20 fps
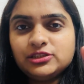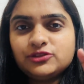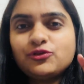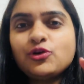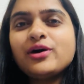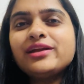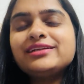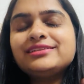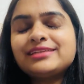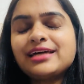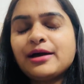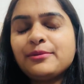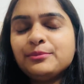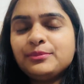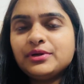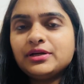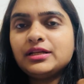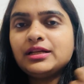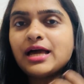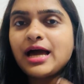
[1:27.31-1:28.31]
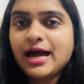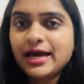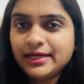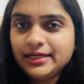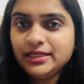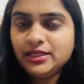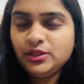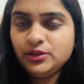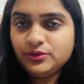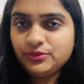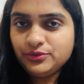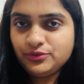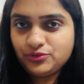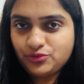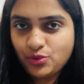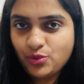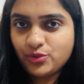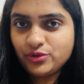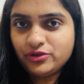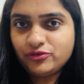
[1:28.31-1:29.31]
For example, I
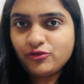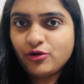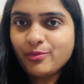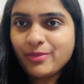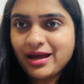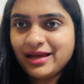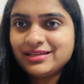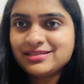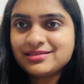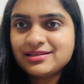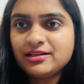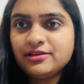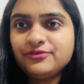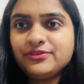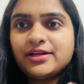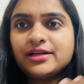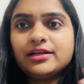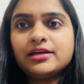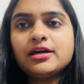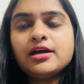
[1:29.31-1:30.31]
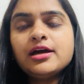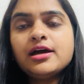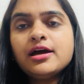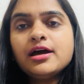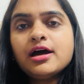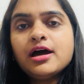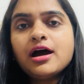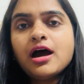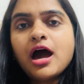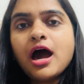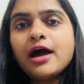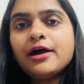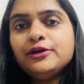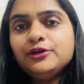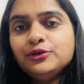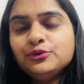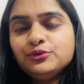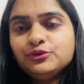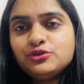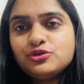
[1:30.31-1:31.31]
wrote for myself that I
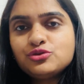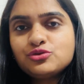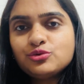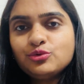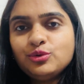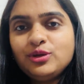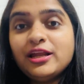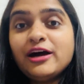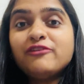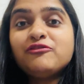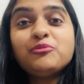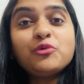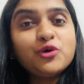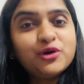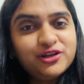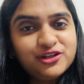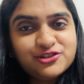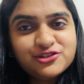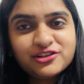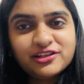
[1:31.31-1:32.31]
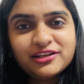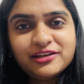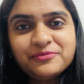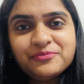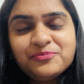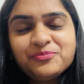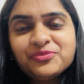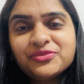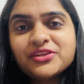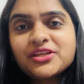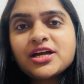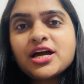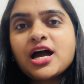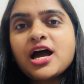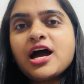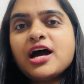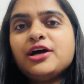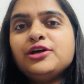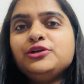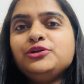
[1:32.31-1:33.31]
used to love poetry,
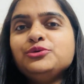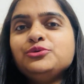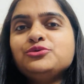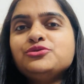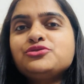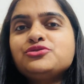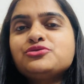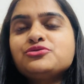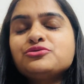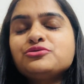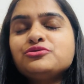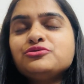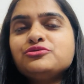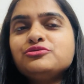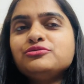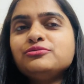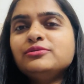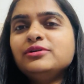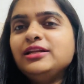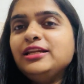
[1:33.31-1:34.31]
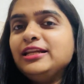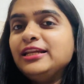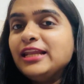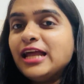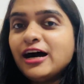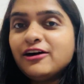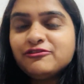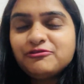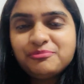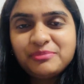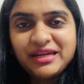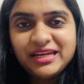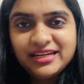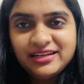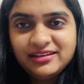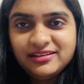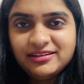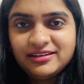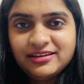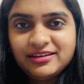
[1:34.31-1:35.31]
I used to love
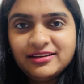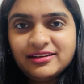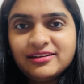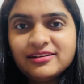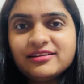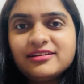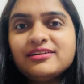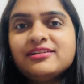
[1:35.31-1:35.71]
painting,